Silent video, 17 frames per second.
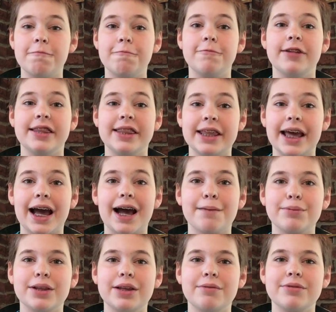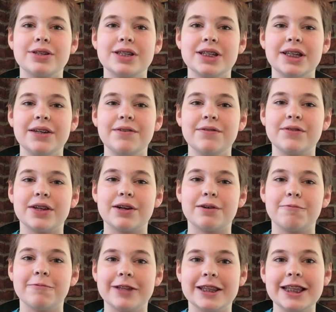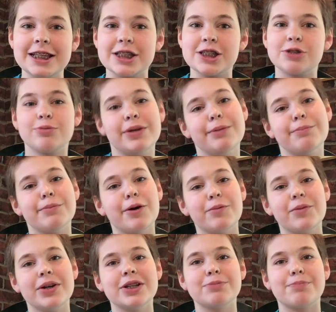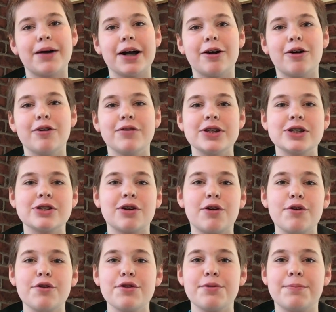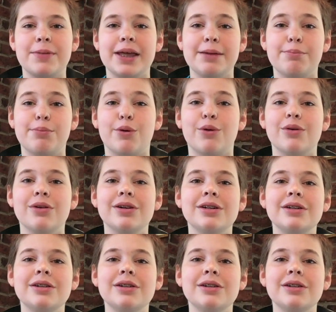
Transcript: really happily received in a really sweet moment by all of his Earth people.